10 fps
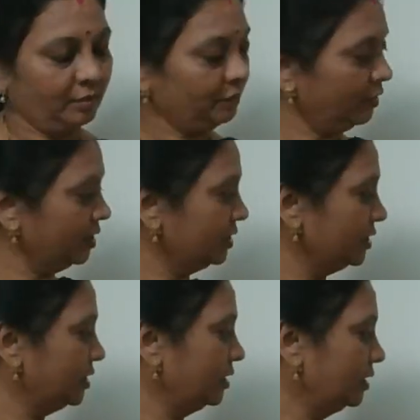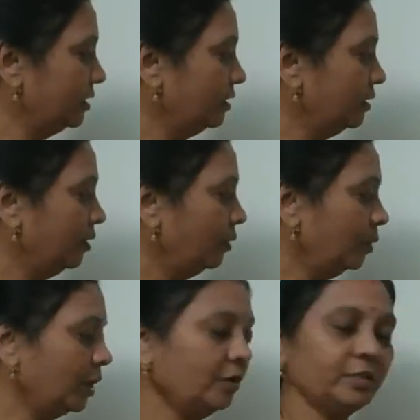First,
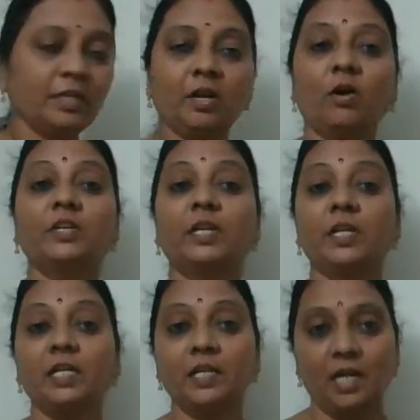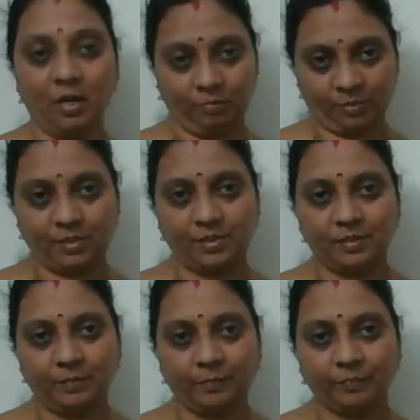what are the concrete nouns?